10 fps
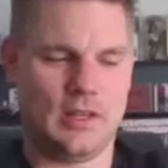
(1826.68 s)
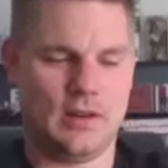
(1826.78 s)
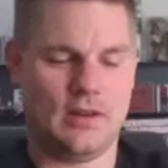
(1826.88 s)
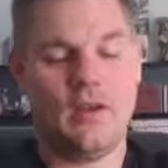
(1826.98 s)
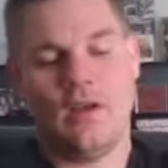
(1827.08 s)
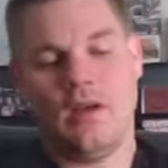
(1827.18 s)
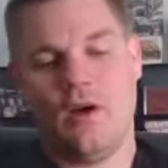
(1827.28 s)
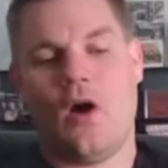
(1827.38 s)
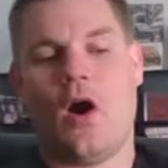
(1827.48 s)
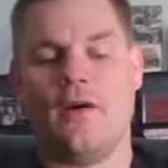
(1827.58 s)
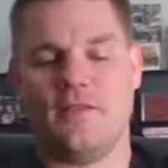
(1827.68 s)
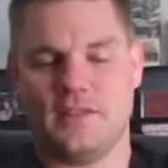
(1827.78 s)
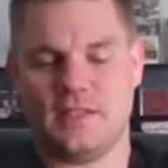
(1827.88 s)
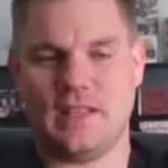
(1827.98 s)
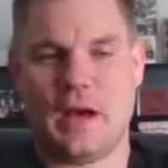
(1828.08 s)
and then
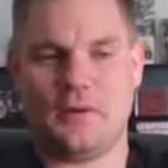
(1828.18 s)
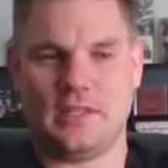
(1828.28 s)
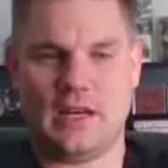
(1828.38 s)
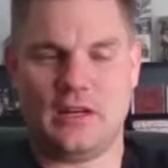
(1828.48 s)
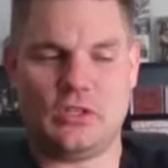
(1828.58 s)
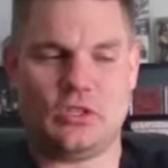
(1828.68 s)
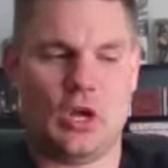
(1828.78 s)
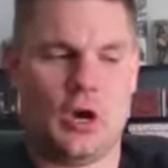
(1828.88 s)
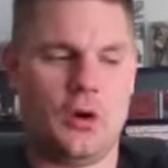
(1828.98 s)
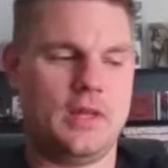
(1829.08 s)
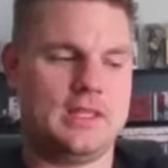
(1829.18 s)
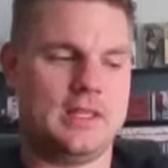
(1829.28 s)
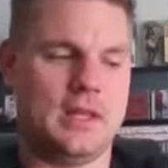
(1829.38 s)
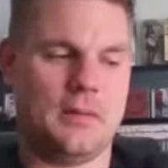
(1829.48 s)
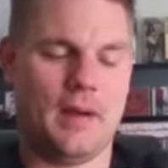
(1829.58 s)
obviously that was the end of the show. They
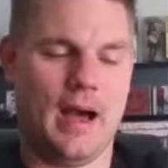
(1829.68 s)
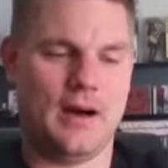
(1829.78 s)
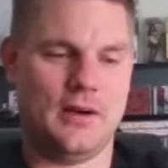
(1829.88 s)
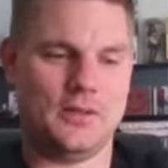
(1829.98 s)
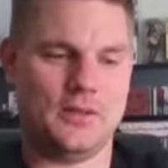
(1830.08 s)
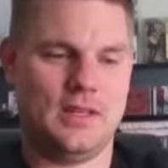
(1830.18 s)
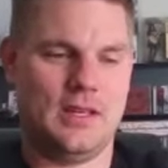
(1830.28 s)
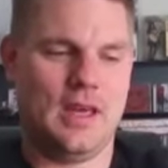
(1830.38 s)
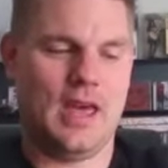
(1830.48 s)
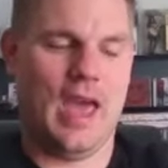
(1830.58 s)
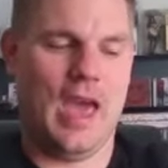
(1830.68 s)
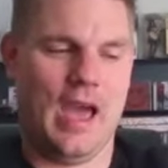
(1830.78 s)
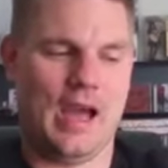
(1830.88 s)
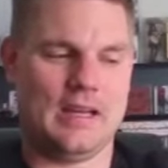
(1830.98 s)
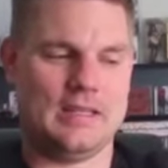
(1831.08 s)
did their bows
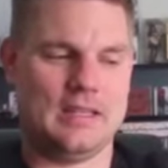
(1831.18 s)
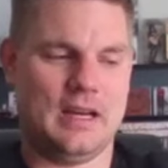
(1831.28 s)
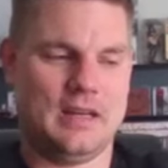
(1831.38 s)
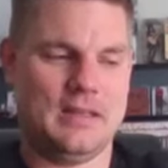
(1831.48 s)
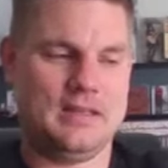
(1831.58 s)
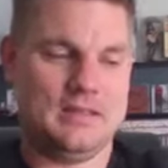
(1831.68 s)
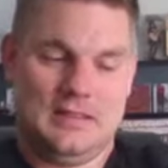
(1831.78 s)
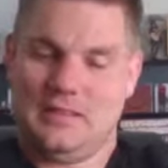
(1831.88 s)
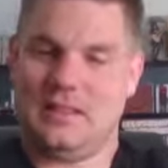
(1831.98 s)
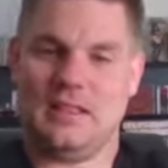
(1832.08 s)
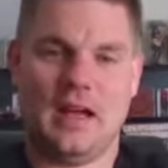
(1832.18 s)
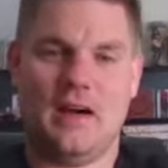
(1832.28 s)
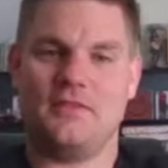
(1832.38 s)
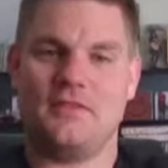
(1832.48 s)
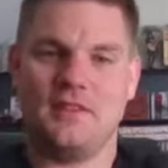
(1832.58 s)
and uh
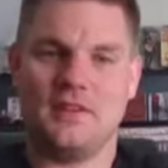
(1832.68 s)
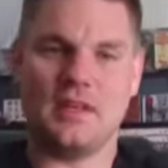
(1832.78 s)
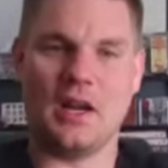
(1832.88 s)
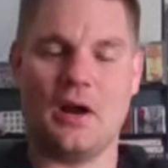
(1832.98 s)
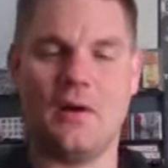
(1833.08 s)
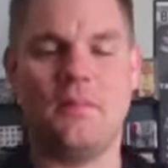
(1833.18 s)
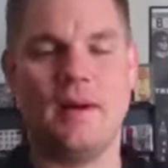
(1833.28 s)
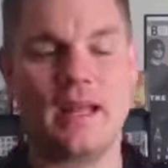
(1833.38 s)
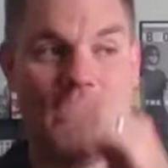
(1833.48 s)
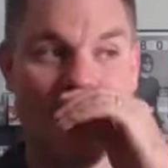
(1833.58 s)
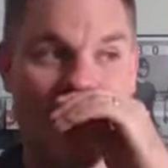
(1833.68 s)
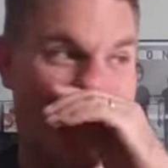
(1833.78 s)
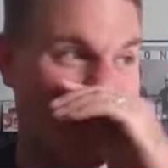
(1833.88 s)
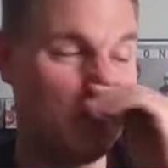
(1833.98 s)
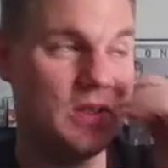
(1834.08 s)
left you know, but
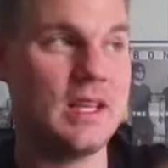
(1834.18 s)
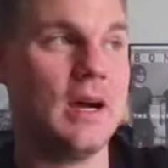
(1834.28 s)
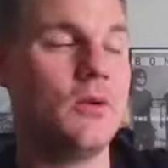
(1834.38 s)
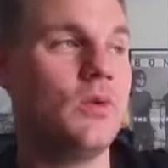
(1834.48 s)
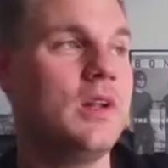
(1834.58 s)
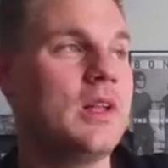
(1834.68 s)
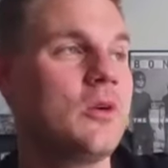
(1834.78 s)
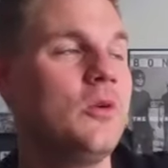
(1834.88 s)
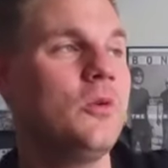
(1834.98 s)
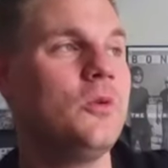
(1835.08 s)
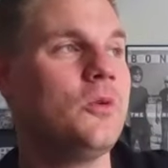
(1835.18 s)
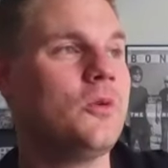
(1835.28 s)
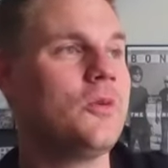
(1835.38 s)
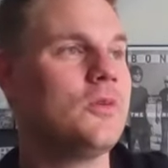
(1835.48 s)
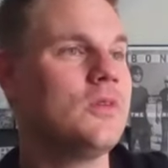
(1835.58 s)
it was a really
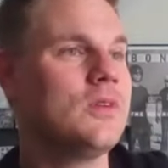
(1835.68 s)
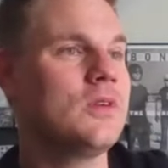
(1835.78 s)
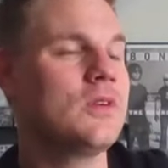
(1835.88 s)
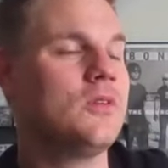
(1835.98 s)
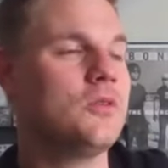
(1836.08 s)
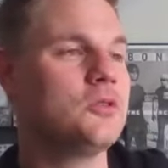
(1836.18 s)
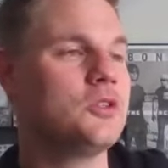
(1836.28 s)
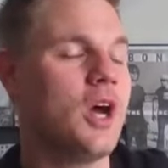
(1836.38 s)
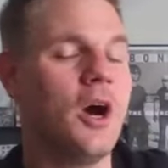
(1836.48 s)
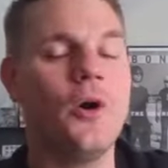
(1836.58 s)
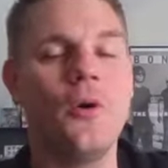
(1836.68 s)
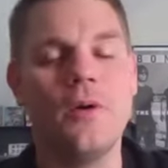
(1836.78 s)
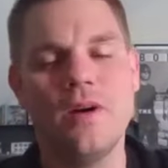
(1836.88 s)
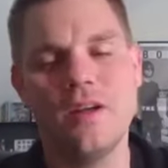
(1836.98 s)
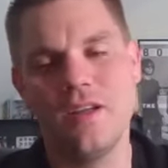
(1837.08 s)
cool, cool show.
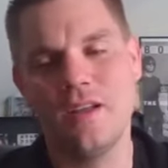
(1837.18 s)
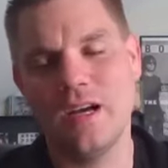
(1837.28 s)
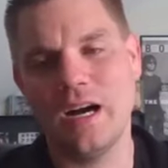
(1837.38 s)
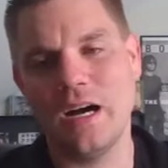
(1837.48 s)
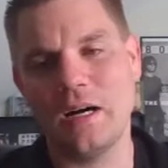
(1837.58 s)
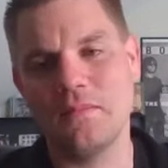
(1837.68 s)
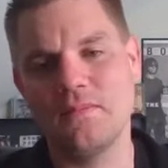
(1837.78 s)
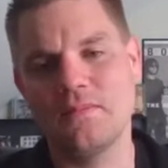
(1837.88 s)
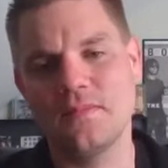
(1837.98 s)
Um,